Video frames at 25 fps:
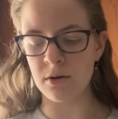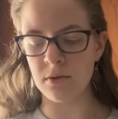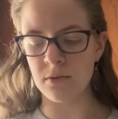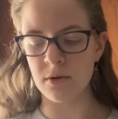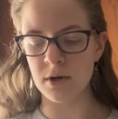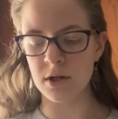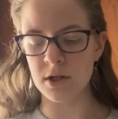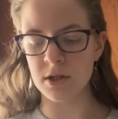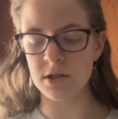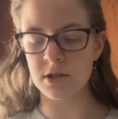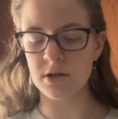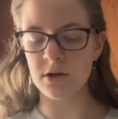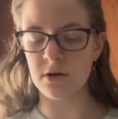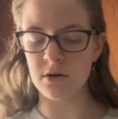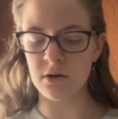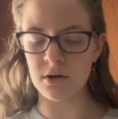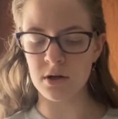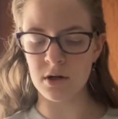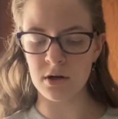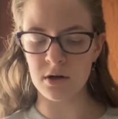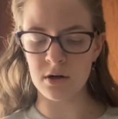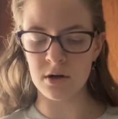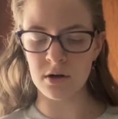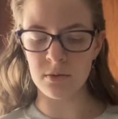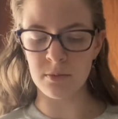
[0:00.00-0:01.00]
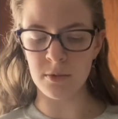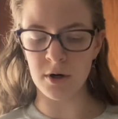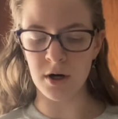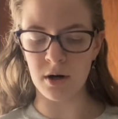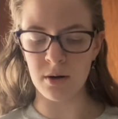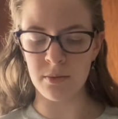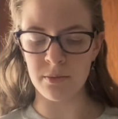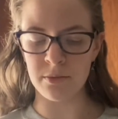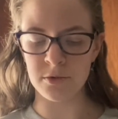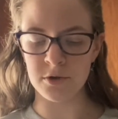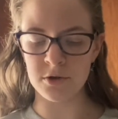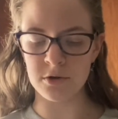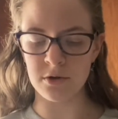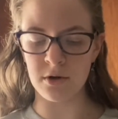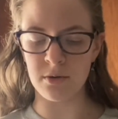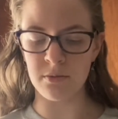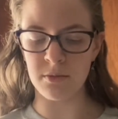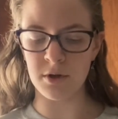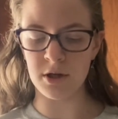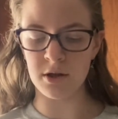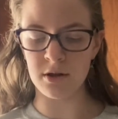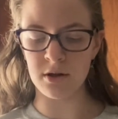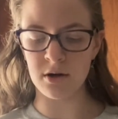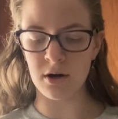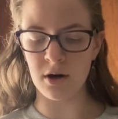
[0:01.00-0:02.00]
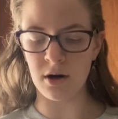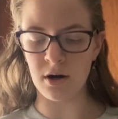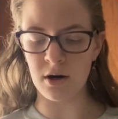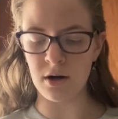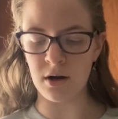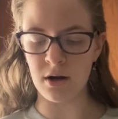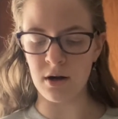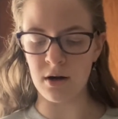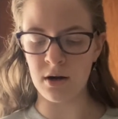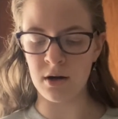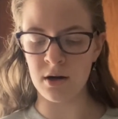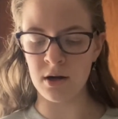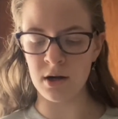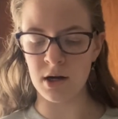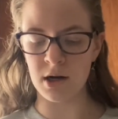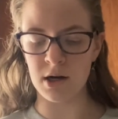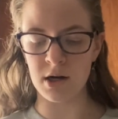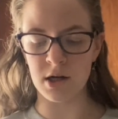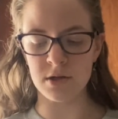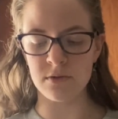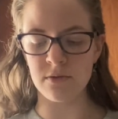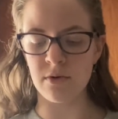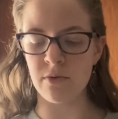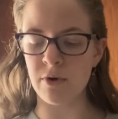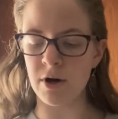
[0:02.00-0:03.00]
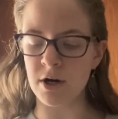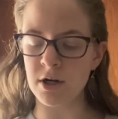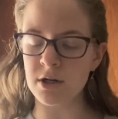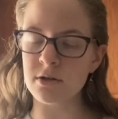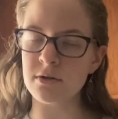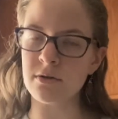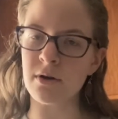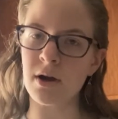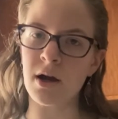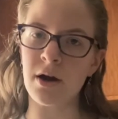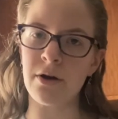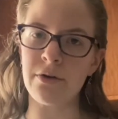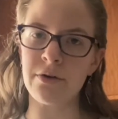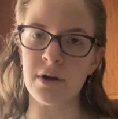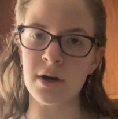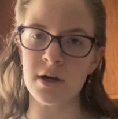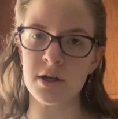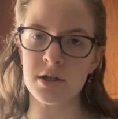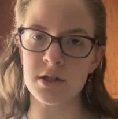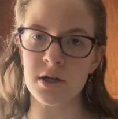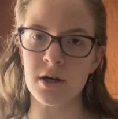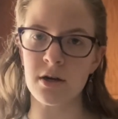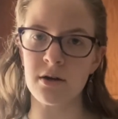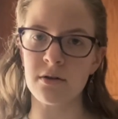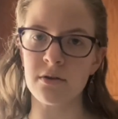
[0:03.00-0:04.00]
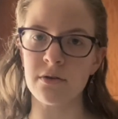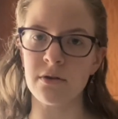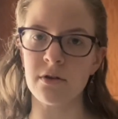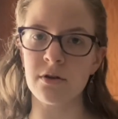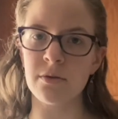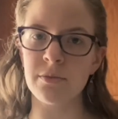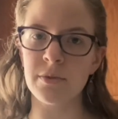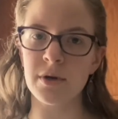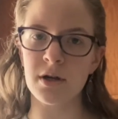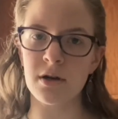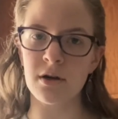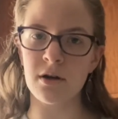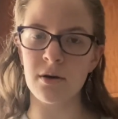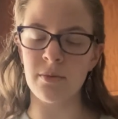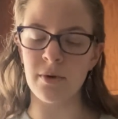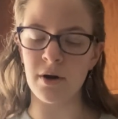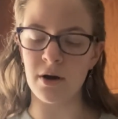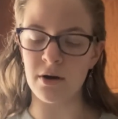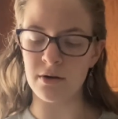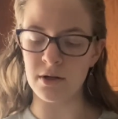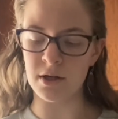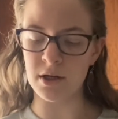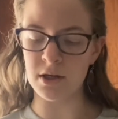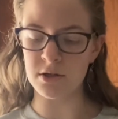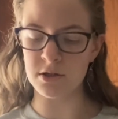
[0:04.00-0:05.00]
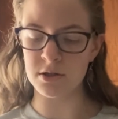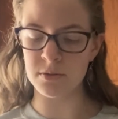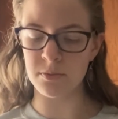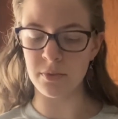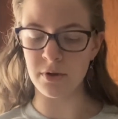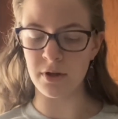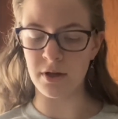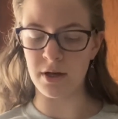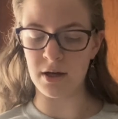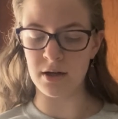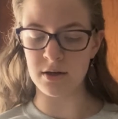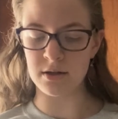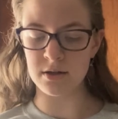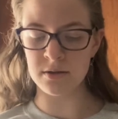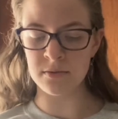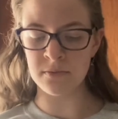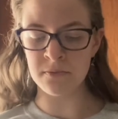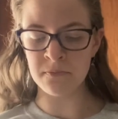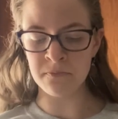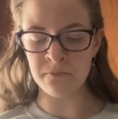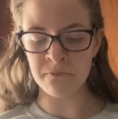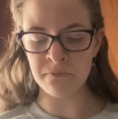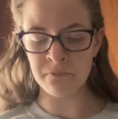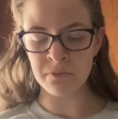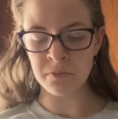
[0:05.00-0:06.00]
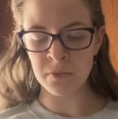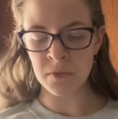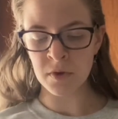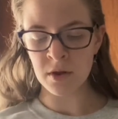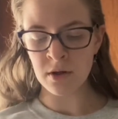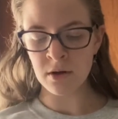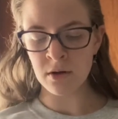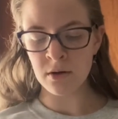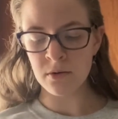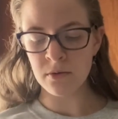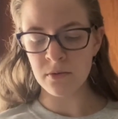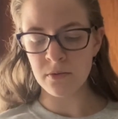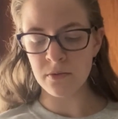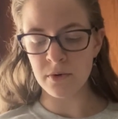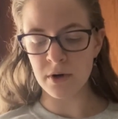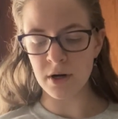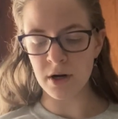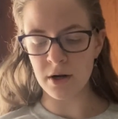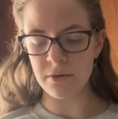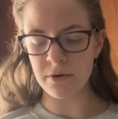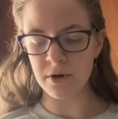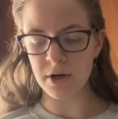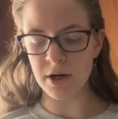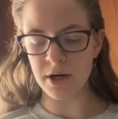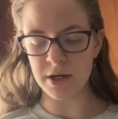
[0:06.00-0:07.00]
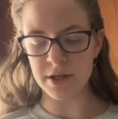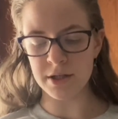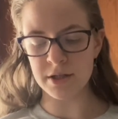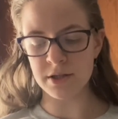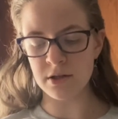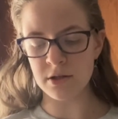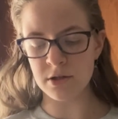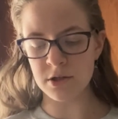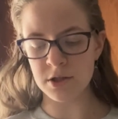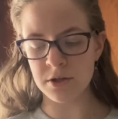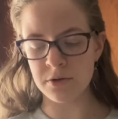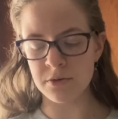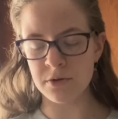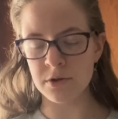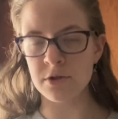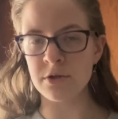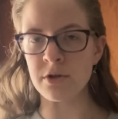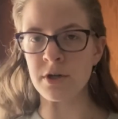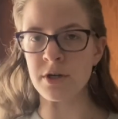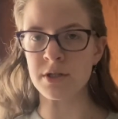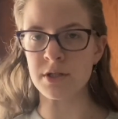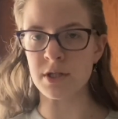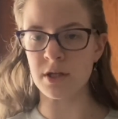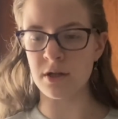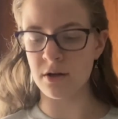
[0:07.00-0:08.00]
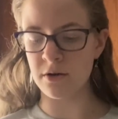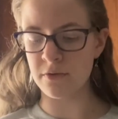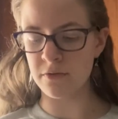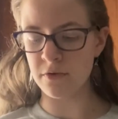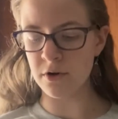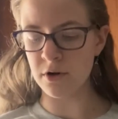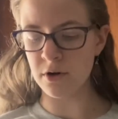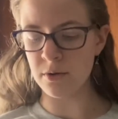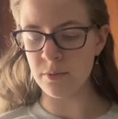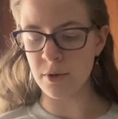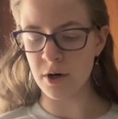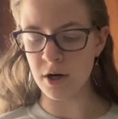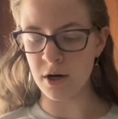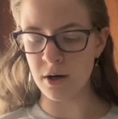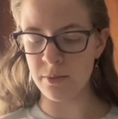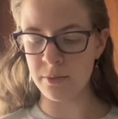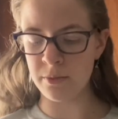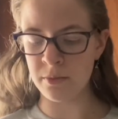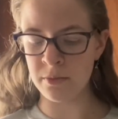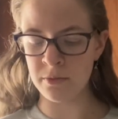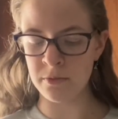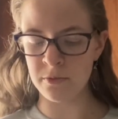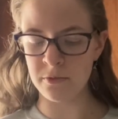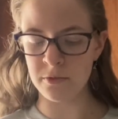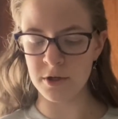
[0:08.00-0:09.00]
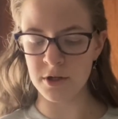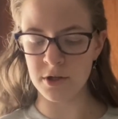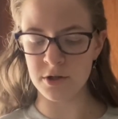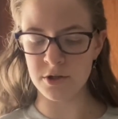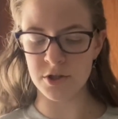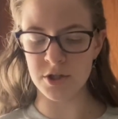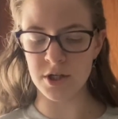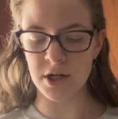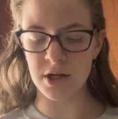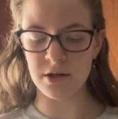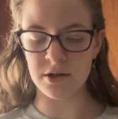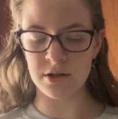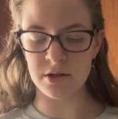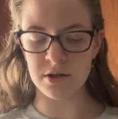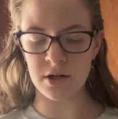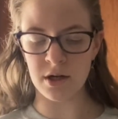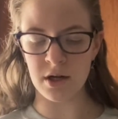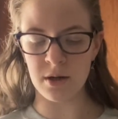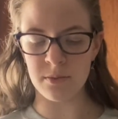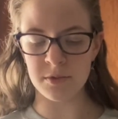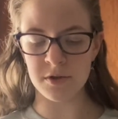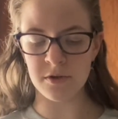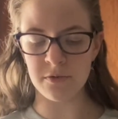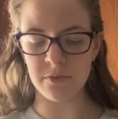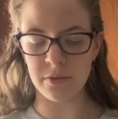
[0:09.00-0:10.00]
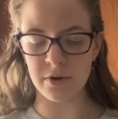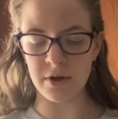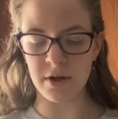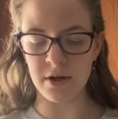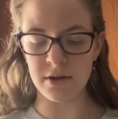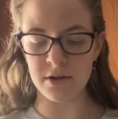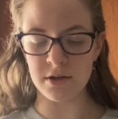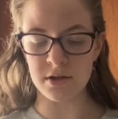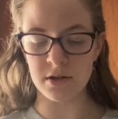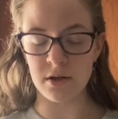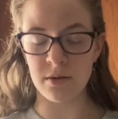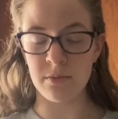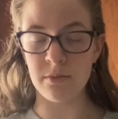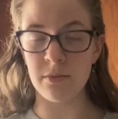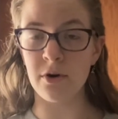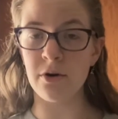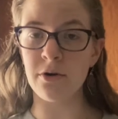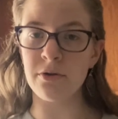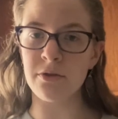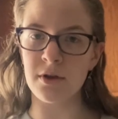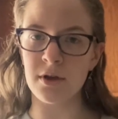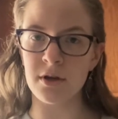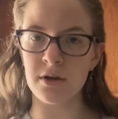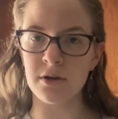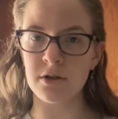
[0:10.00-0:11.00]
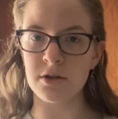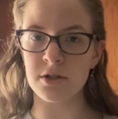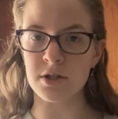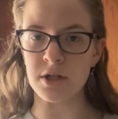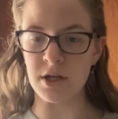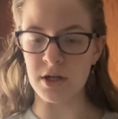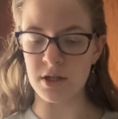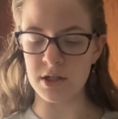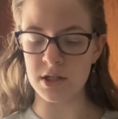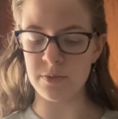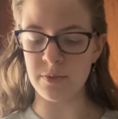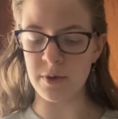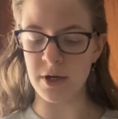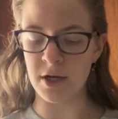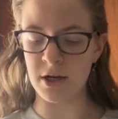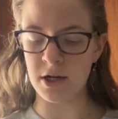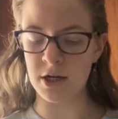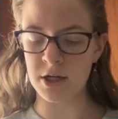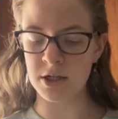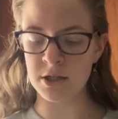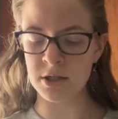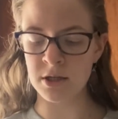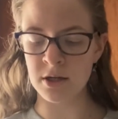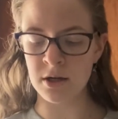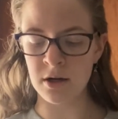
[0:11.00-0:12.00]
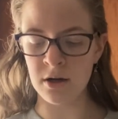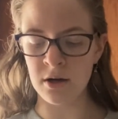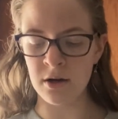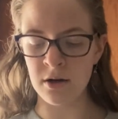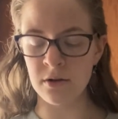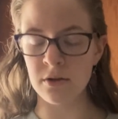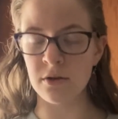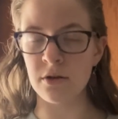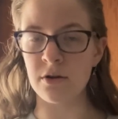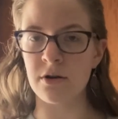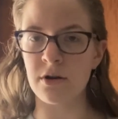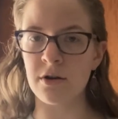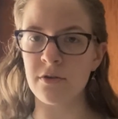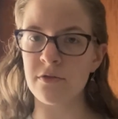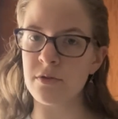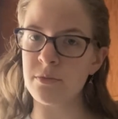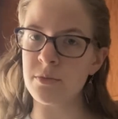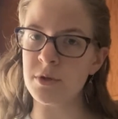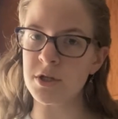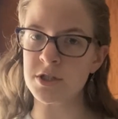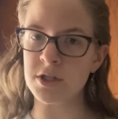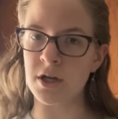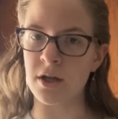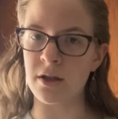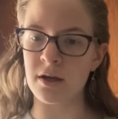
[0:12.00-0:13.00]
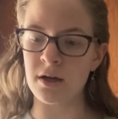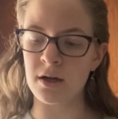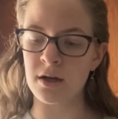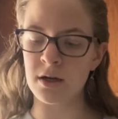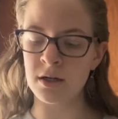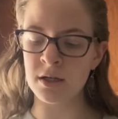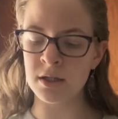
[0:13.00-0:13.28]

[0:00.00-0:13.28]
when a student and her mom joined me in the garden, and as we walked around, I shared a little bit about each plant. When I realized that she was translating for her mom, we exchanged names of plants in both English and Spanish, learning from each other.